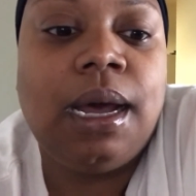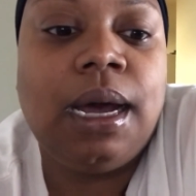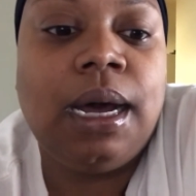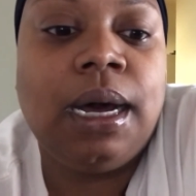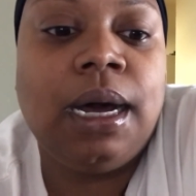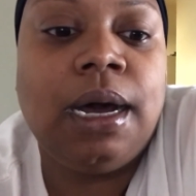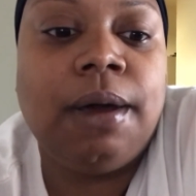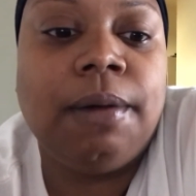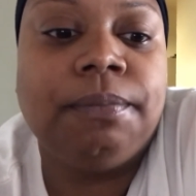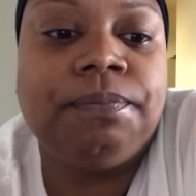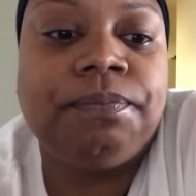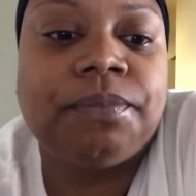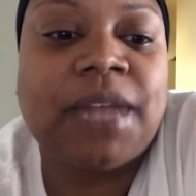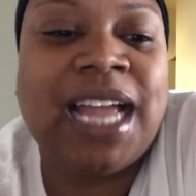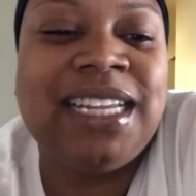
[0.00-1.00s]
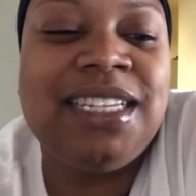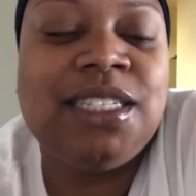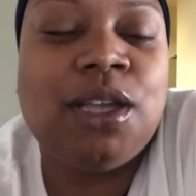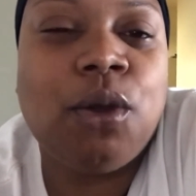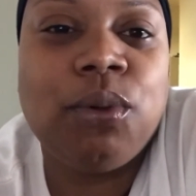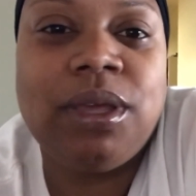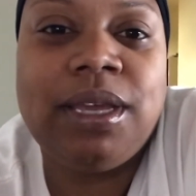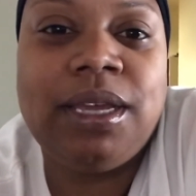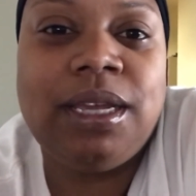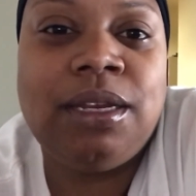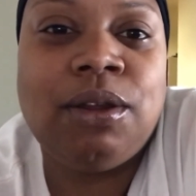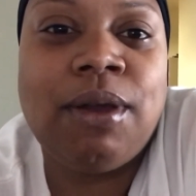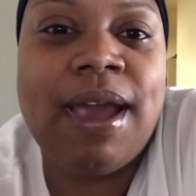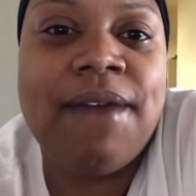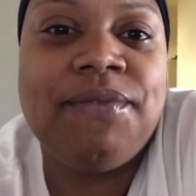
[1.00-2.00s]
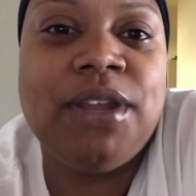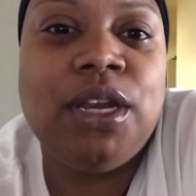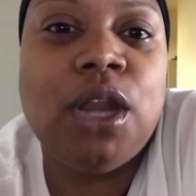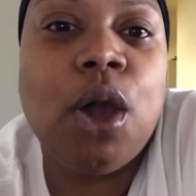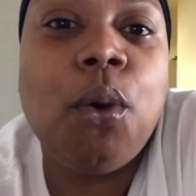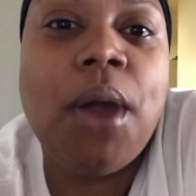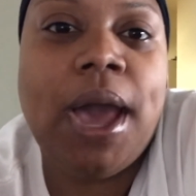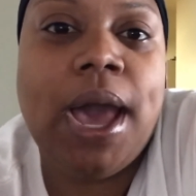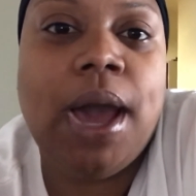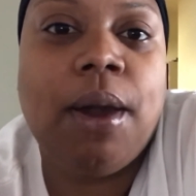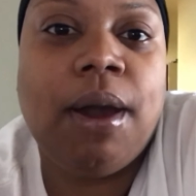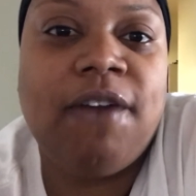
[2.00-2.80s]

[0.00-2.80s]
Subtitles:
I just don't really, have the know-how.